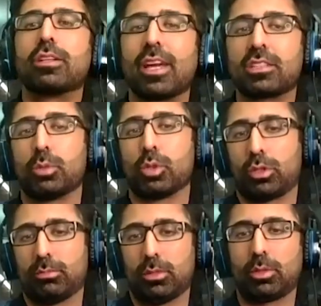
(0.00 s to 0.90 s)
the textbook
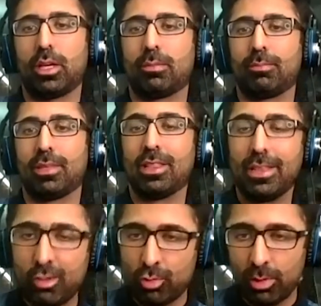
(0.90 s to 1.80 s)
Okay,
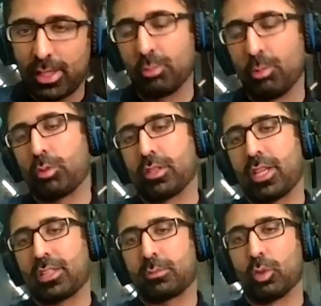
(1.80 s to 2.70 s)
literally, he wrote the
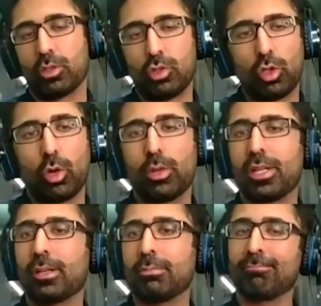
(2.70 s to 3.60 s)
textbook. You go read
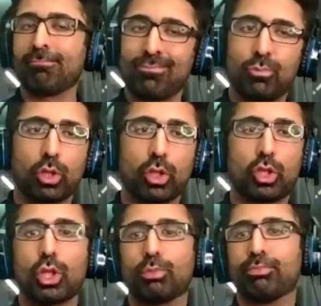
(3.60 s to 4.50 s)
it, you're good to
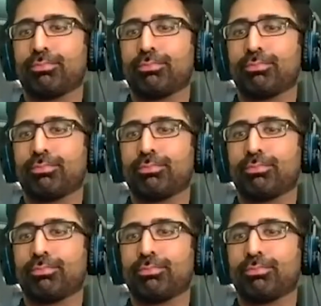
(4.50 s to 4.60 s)
go.